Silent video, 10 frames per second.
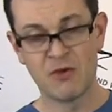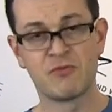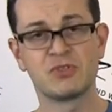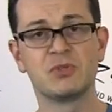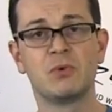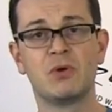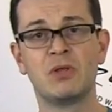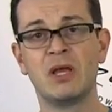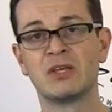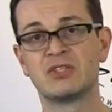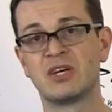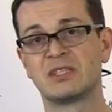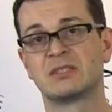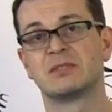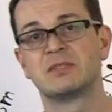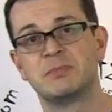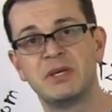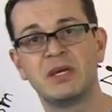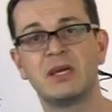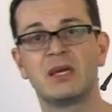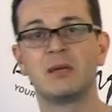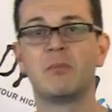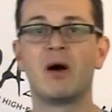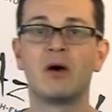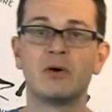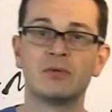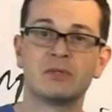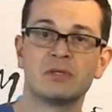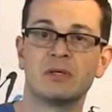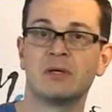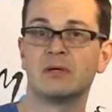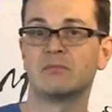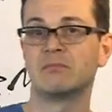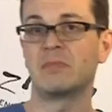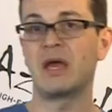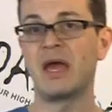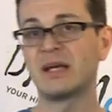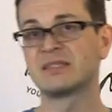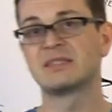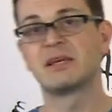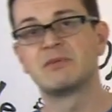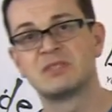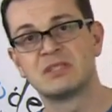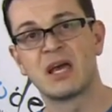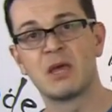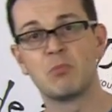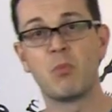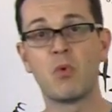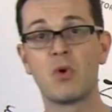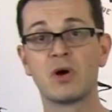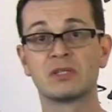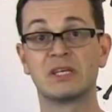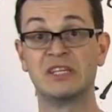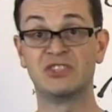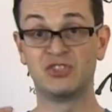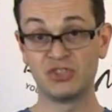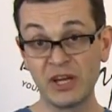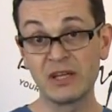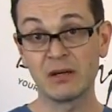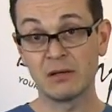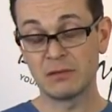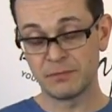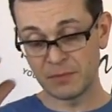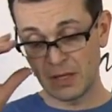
First of all, just speaking about X79 board in general.